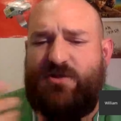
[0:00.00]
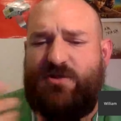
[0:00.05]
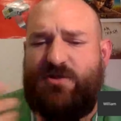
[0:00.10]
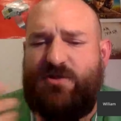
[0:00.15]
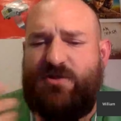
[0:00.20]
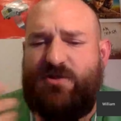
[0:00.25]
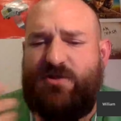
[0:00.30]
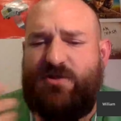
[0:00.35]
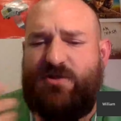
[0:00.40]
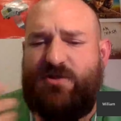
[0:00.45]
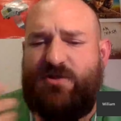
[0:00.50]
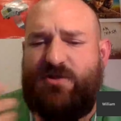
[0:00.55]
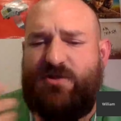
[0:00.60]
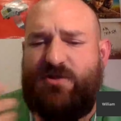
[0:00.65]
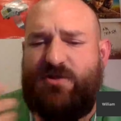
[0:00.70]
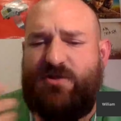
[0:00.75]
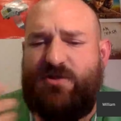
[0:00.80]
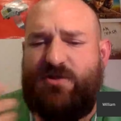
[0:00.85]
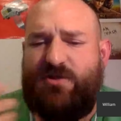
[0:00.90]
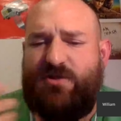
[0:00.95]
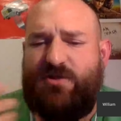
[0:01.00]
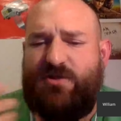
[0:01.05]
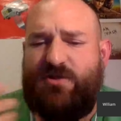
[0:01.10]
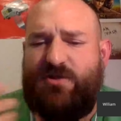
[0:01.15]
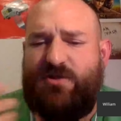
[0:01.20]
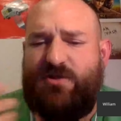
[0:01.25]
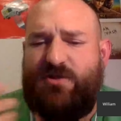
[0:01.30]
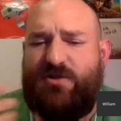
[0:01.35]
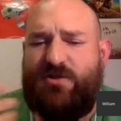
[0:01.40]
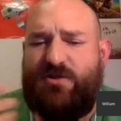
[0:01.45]
like sometimes, or on
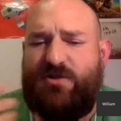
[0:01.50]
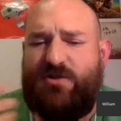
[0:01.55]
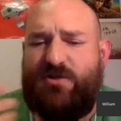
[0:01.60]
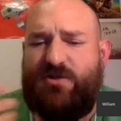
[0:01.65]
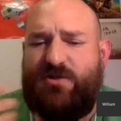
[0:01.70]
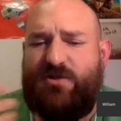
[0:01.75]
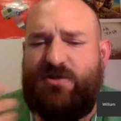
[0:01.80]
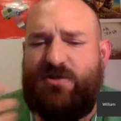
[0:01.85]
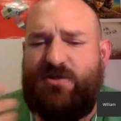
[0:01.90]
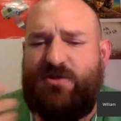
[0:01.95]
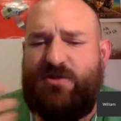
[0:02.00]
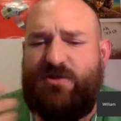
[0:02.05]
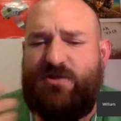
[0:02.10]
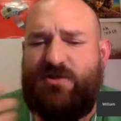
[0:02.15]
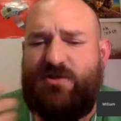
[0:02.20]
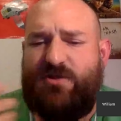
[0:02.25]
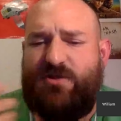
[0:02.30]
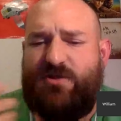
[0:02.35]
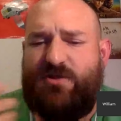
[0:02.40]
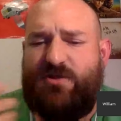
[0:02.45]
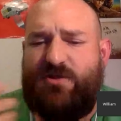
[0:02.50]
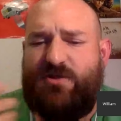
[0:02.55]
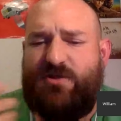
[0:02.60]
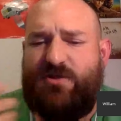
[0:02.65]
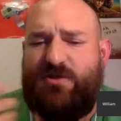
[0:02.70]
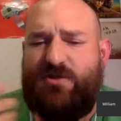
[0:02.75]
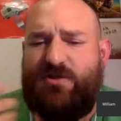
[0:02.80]
this show, sometimes like a